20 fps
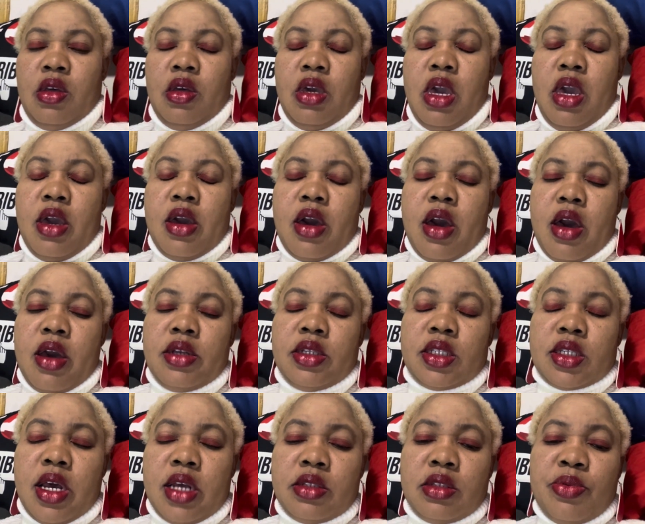Hey guys,
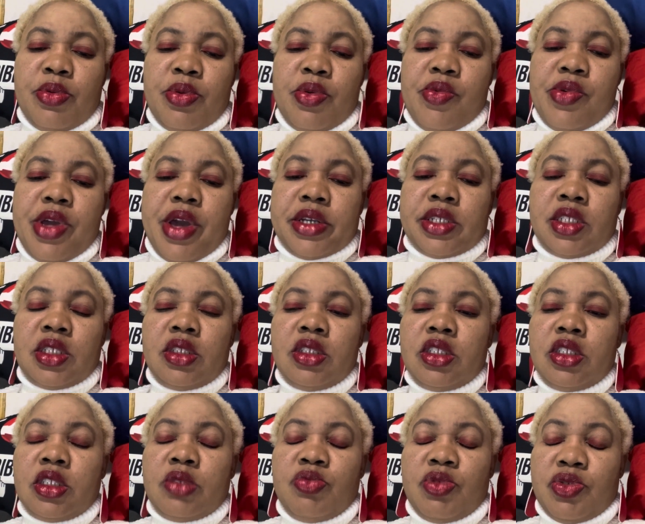Gossip and
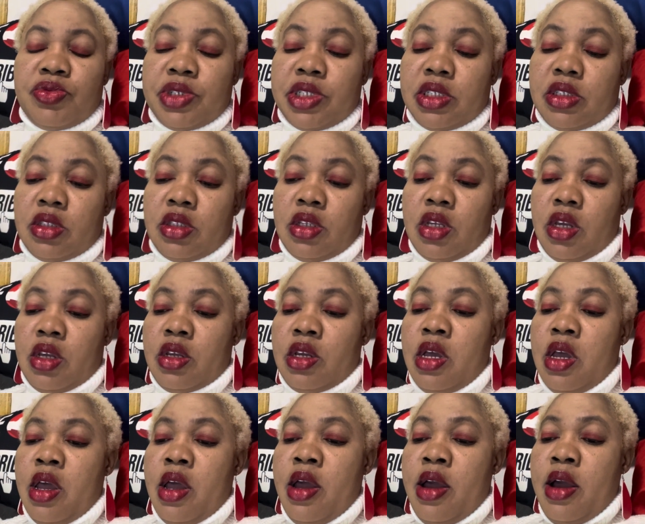Reactions, Moristic.
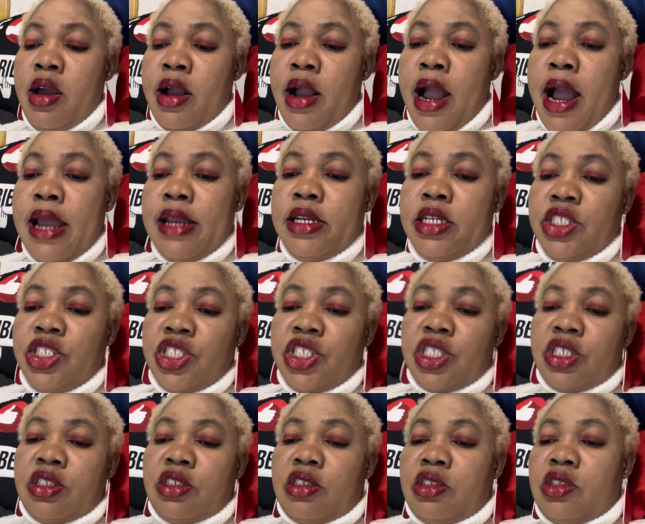Kylie
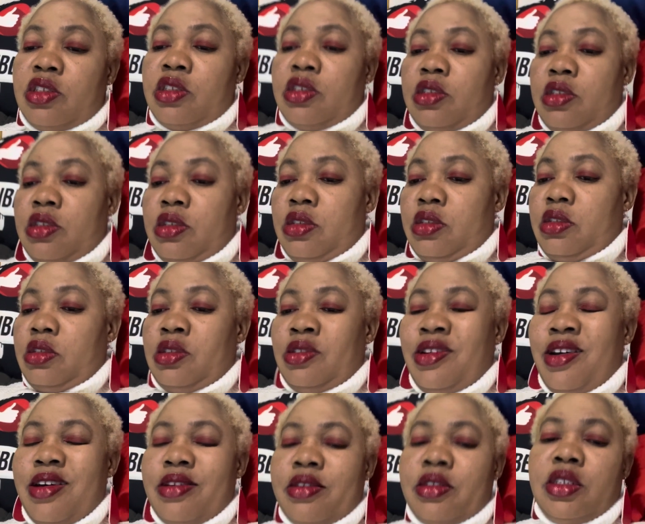Jenner
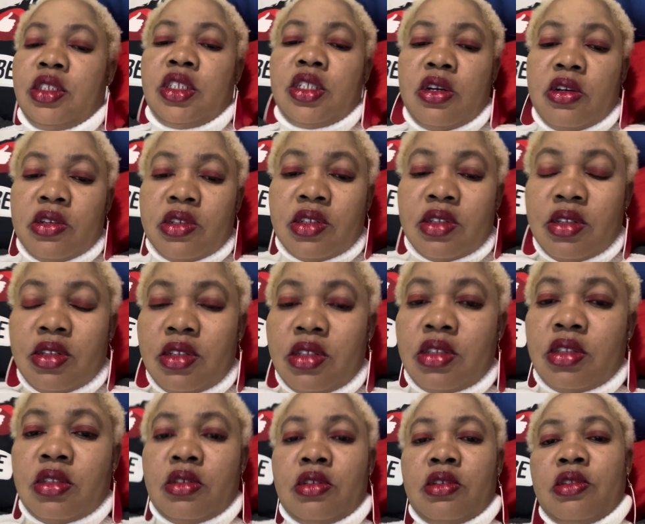talking to her
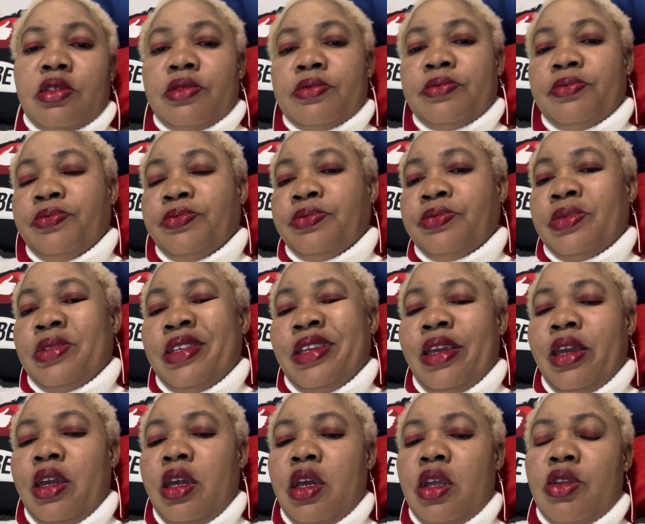sister,
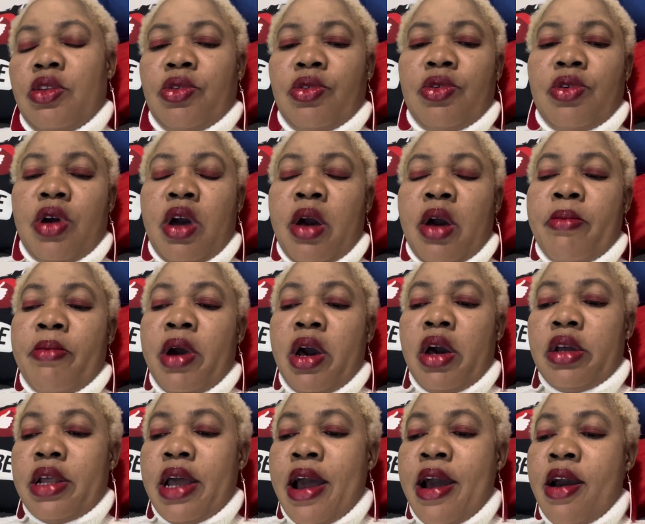Kendall,
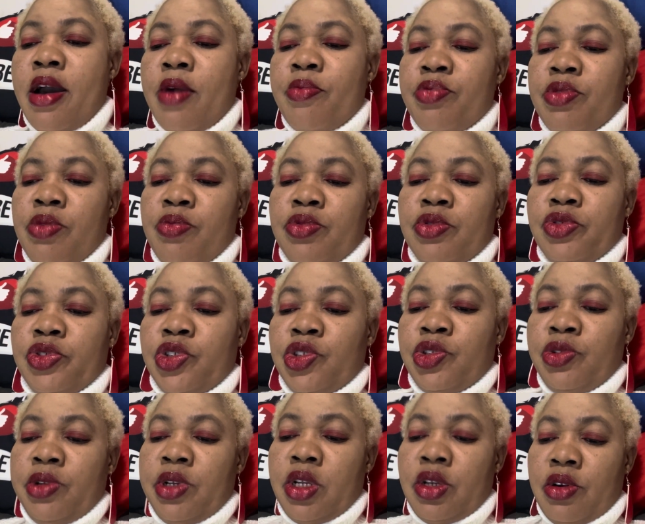about how people
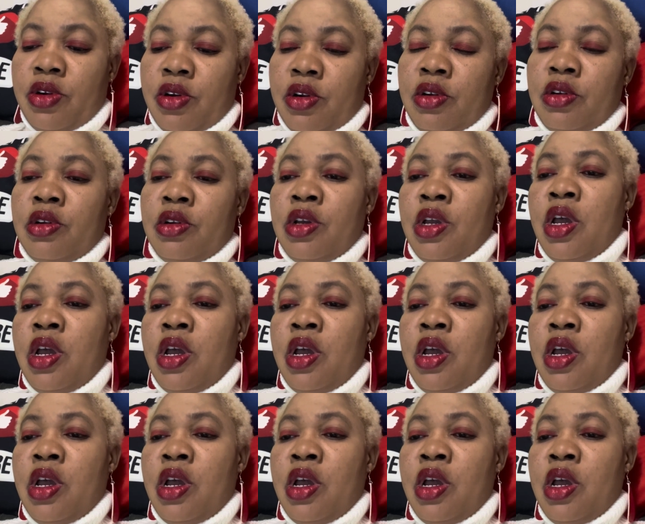treating her.